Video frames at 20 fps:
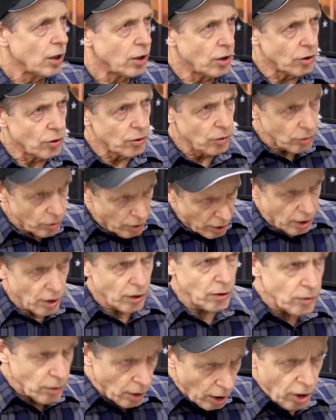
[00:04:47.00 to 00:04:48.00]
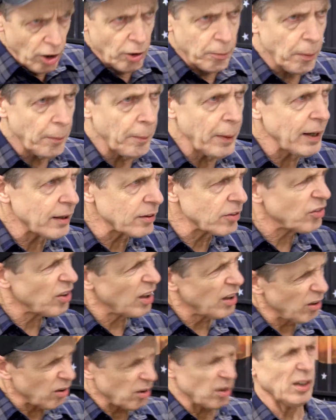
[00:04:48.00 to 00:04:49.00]
you know, help them out and
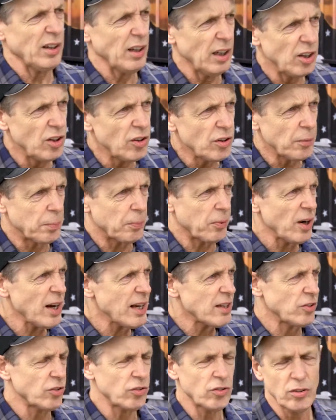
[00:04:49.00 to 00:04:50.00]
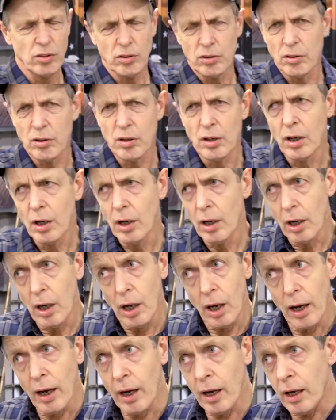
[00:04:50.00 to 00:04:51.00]
say, look, are you depressed?
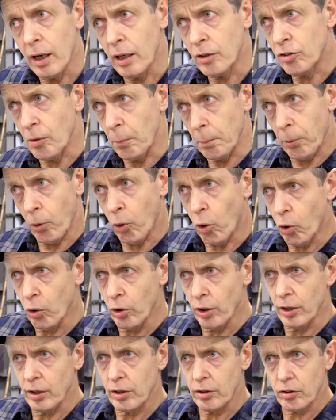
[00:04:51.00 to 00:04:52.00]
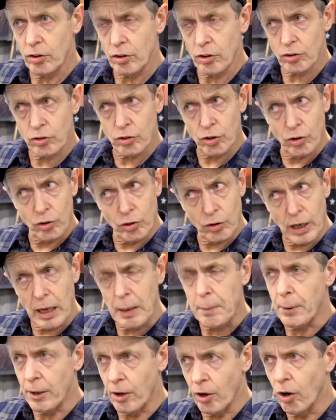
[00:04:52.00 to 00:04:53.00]
It's important to
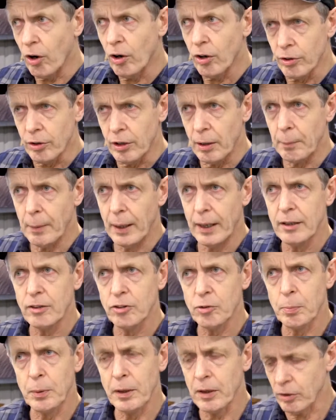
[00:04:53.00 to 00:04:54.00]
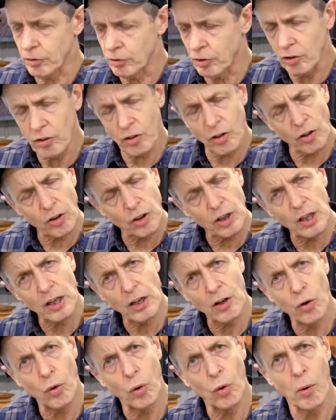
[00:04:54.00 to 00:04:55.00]
keep an eye on your mates, because there's a
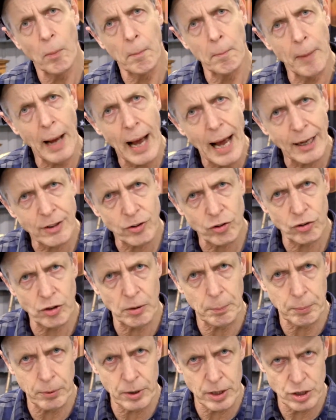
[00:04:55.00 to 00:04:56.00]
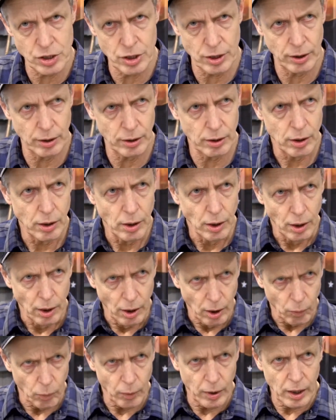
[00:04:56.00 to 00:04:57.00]
thing called mask depression,
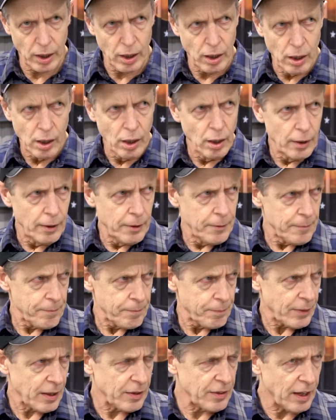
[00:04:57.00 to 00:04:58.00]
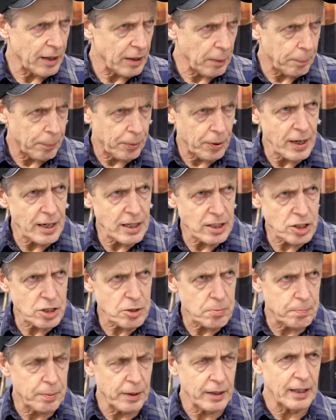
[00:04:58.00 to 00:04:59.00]
where they're
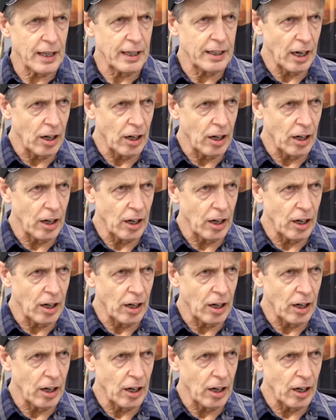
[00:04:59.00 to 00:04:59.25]
depressed but they